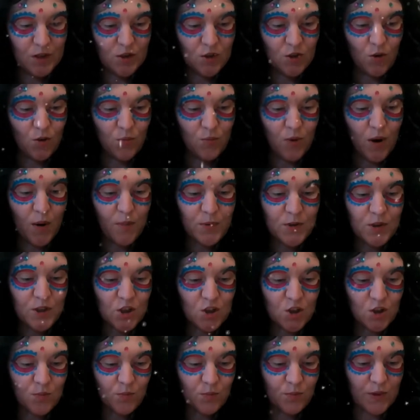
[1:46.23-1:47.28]
So a
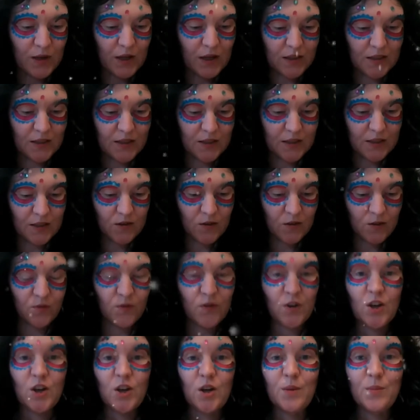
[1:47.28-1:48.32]
preposition plus the
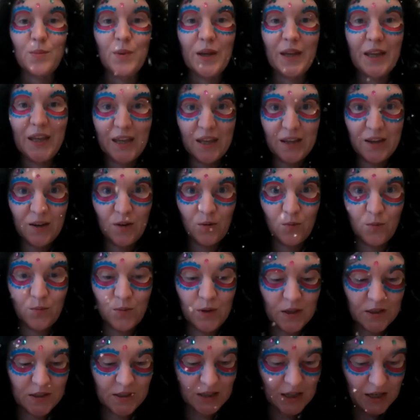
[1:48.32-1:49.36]
verb
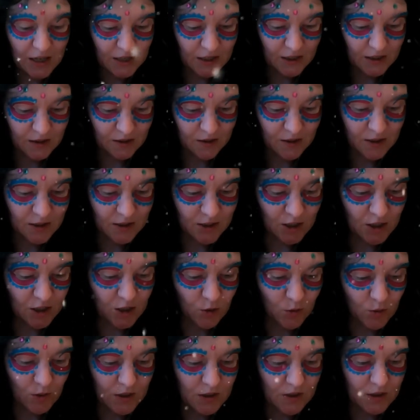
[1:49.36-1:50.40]
plus ing,
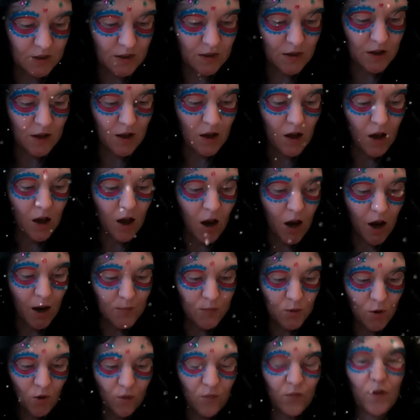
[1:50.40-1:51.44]
continuous.
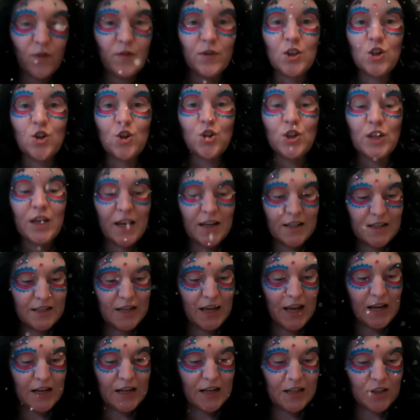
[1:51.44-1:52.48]
I'm not very good at
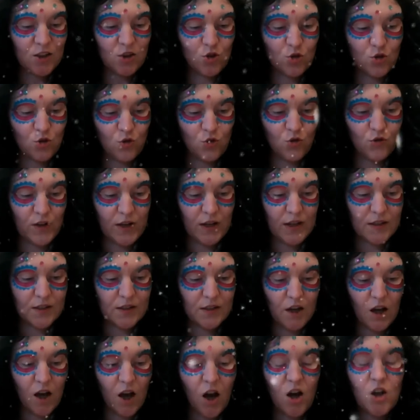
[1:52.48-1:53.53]
telling
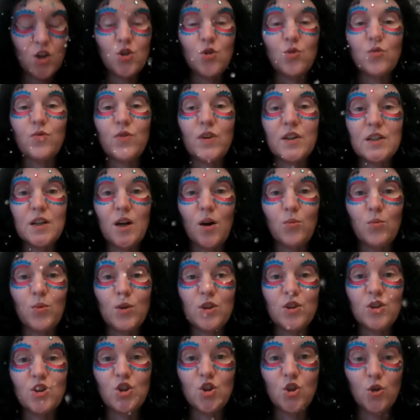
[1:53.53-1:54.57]
stories. Are you fed up
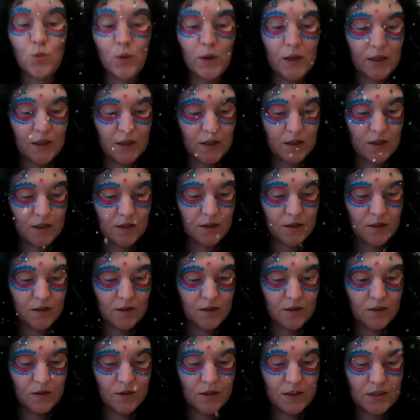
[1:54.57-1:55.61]
with doing
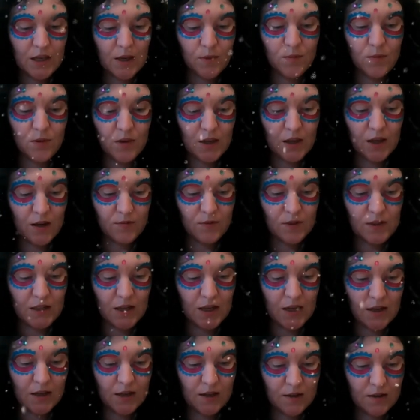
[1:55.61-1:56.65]
the same thing every
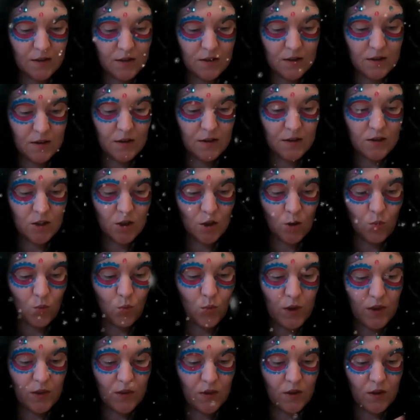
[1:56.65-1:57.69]
day? So
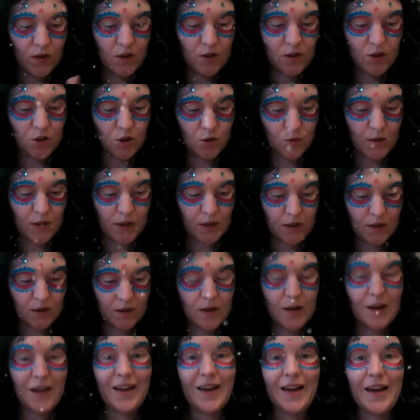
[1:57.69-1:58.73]
with doing,
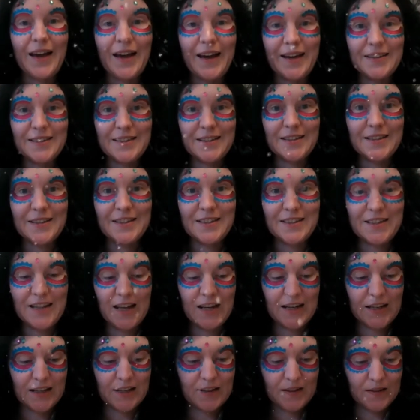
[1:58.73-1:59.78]
at
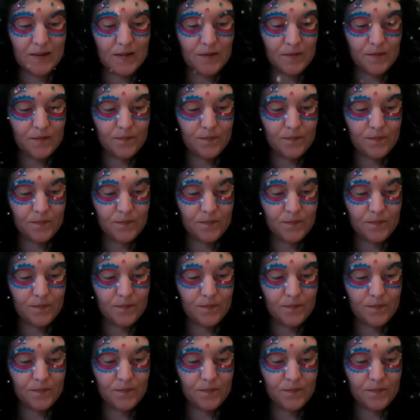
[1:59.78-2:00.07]
telling.